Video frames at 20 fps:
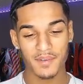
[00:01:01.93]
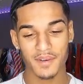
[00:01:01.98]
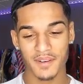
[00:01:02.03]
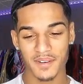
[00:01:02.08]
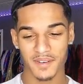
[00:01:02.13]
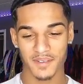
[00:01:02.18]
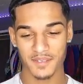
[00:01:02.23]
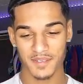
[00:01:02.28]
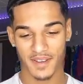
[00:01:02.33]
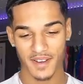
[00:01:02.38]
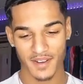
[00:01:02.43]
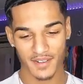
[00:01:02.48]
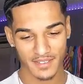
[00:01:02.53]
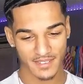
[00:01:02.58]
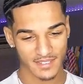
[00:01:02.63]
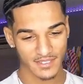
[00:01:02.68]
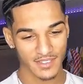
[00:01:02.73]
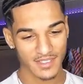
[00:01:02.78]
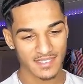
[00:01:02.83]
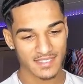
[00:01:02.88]
with him, yo. It's
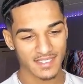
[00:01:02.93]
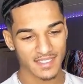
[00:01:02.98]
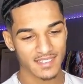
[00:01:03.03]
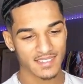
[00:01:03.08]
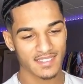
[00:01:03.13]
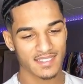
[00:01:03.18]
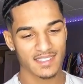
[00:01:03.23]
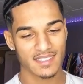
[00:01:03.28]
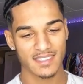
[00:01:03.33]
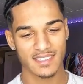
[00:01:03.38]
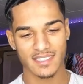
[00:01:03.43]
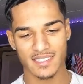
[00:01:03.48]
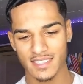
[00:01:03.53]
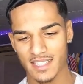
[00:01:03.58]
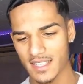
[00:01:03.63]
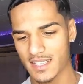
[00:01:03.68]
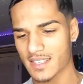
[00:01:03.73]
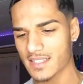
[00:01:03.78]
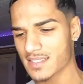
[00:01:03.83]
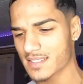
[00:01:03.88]
360
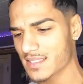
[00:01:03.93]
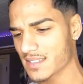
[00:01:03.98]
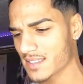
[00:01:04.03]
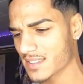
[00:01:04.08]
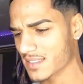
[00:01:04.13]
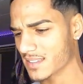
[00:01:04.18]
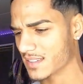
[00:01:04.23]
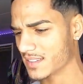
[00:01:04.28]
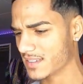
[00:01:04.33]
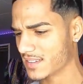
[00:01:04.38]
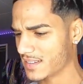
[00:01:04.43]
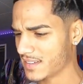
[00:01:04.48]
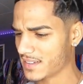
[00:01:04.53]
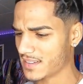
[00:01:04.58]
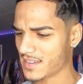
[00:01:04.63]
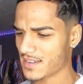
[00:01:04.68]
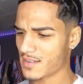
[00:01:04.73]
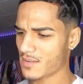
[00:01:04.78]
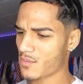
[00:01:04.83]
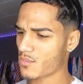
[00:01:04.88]
Jeezy.
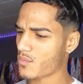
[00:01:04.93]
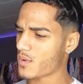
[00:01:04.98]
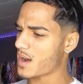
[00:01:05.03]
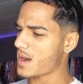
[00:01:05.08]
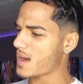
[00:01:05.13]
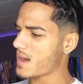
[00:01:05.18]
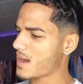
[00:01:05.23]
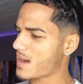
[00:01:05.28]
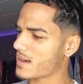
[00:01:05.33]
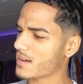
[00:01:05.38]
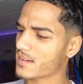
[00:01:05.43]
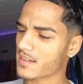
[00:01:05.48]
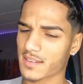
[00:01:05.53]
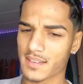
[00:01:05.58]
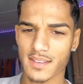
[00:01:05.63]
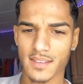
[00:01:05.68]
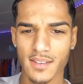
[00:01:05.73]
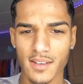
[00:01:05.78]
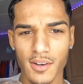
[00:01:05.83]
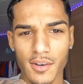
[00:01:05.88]
Wow.
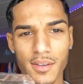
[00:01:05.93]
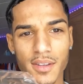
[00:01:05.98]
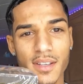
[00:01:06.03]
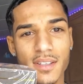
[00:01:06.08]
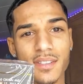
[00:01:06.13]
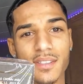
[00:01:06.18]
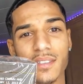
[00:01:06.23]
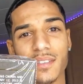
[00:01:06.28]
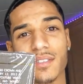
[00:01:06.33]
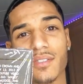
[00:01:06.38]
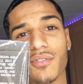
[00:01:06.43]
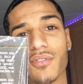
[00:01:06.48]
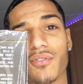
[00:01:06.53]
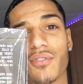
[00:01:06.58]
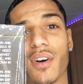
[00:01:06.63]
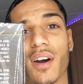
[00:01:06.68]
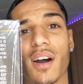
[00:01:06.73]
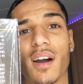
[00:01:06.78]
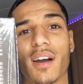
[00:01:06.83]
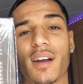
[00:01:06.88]
Yo, this is
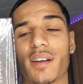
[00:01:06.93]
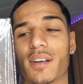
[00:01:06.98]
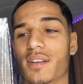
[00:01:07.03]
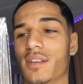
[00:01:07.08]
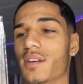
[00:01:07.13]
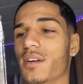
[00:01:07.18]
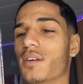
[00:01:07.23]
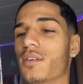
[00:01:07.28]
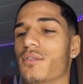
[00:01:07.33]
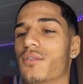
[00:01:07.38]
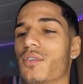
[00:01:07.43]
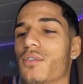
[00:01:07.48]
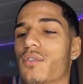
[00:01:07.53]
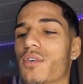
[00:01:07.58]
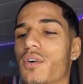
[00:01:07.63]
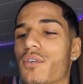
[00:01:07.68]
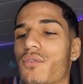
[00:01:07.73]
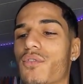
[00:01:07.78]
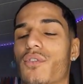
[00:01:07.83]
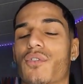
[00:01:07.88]
fire, yo. For
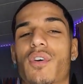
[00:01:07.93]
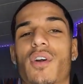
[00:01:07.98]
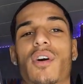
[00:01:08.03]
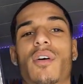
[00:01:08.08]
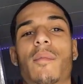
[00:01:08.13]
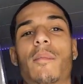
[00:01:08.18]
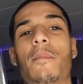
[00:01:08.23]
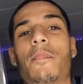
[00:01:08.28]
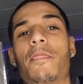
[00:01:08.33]
real, for real.